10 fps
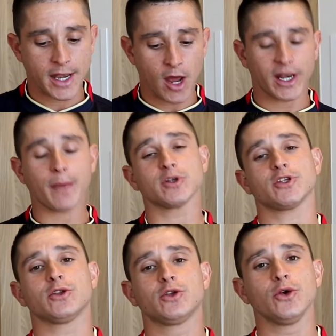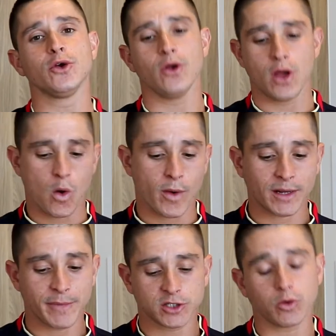Now in episode 2 we're going
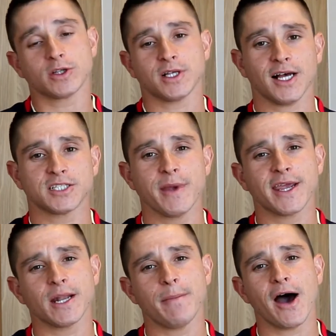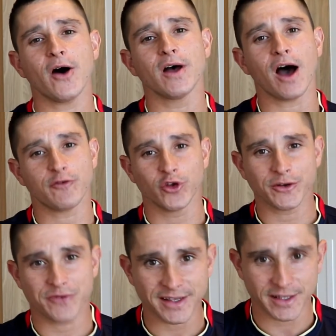to be speaking about a few
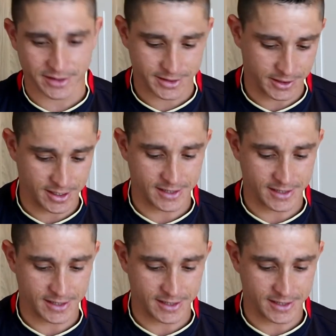defenders.